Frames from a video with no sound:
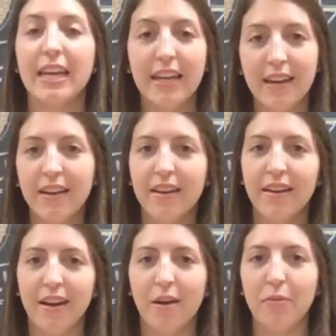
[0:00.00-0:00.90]
in
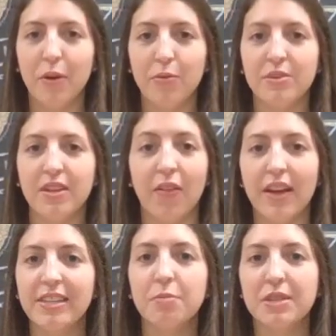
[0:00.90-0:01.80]
um, those
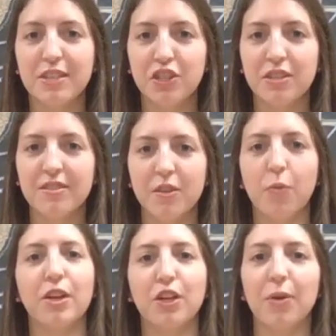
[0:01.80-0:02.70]
elected positions
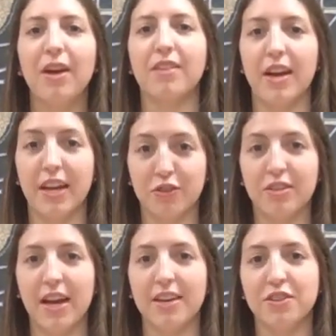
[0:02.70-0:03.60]
when you have not
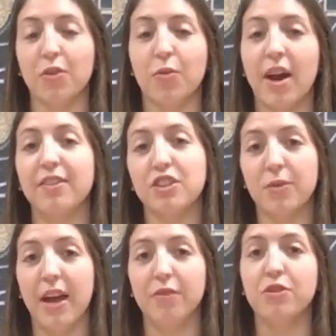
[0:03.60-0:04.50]
exercised the right that you
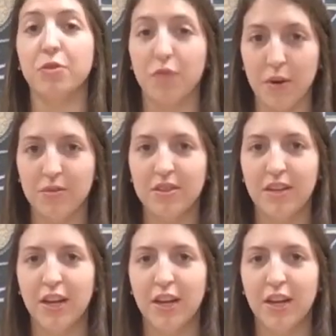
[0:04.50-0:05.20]
have to vote.